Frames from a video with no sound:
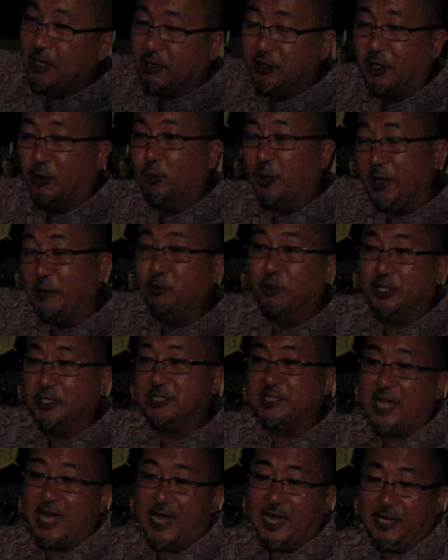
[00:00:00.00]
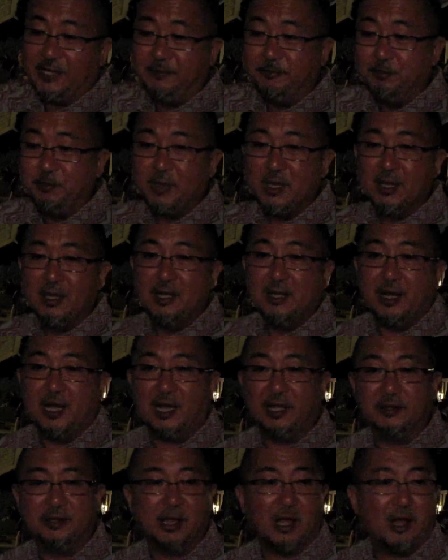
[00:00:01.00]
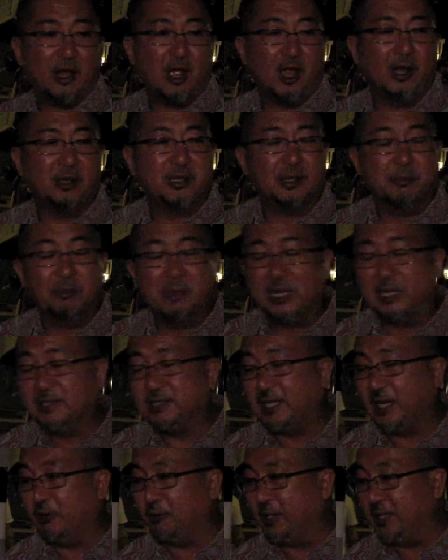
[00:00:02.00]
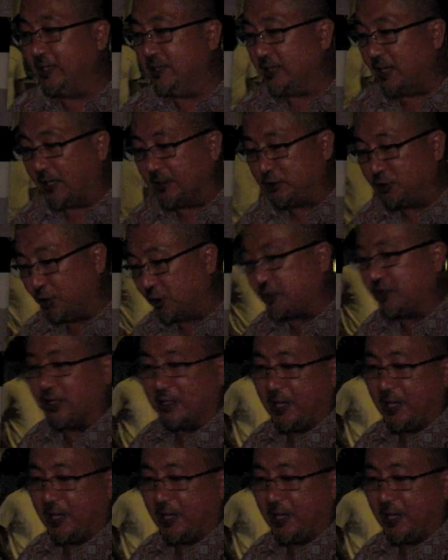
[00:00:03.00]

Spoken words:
on the windward side, the military took the